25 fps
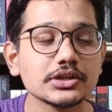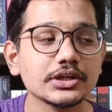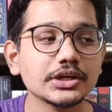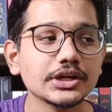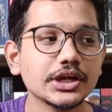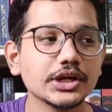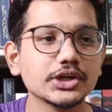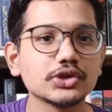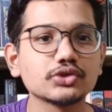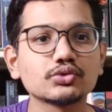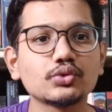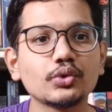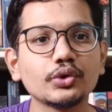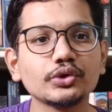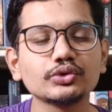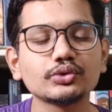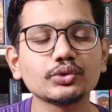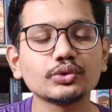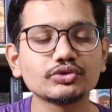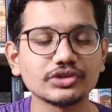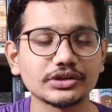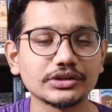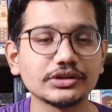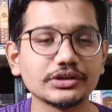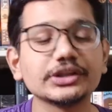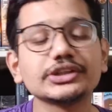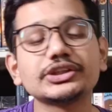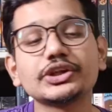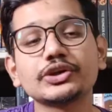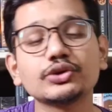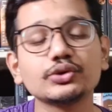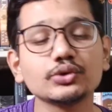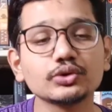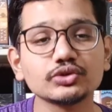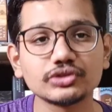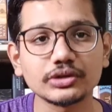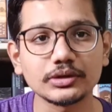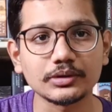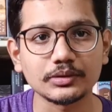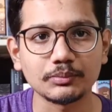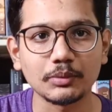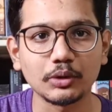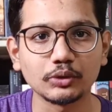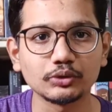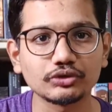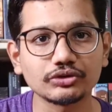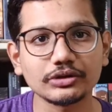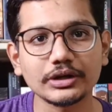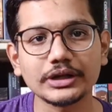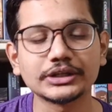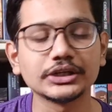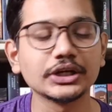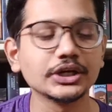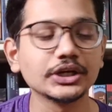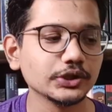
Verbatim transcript: it is going to generate a huge amount, right?